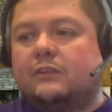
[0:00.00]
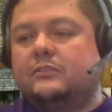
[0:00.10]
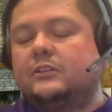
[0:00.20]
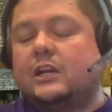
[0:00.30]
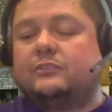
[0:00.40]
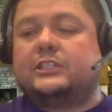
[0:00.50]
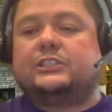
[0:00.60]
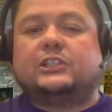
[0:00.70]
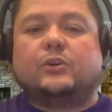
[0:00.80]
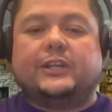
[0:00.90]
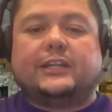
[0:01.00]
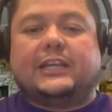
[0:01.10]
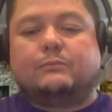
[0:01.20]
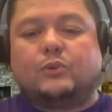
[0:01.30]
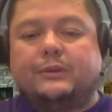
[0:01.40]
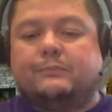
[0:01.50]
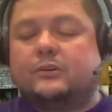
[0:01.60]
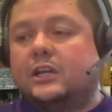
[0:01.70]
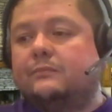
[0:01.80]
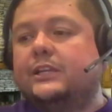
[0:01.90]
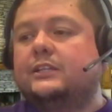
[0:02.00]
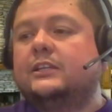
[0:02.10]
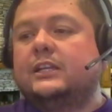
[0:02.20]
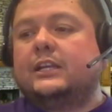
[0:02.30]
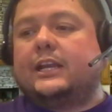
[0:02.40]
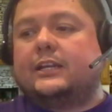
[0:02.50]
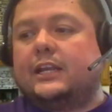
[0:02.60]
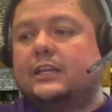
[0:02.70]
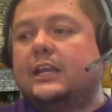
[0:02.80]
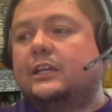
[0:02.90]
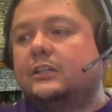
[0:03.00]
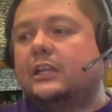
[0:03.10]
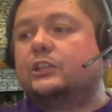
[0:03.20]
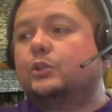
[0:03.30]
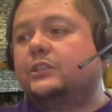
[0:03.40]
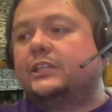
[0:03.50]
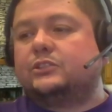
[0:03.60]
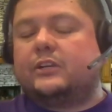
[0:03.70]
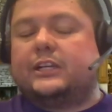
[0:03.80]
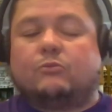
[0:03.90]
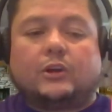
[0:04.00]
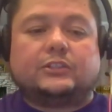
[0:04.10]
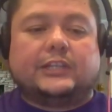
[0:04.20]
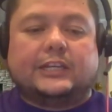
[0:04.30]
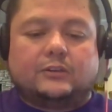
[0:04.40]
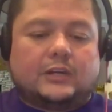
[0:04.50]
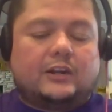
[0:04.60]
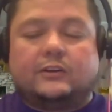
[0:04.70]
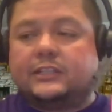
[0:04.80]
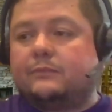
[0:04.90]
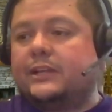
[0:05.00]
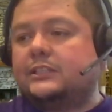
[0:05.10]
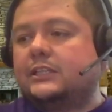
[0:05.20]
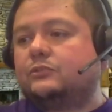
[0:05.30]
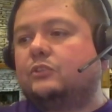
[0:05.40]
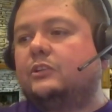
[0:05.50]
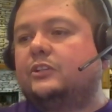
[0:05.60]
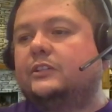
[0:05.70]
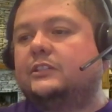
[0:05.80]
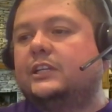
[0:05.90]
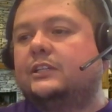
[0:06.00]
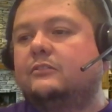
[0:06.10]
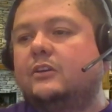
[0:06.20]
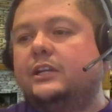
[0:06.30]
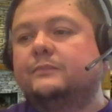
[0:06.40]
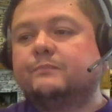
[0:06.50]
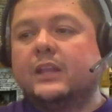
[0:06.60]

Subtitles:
conversation going and get more people to come in and do things, right? And work together. I heard that many times over during the day, right?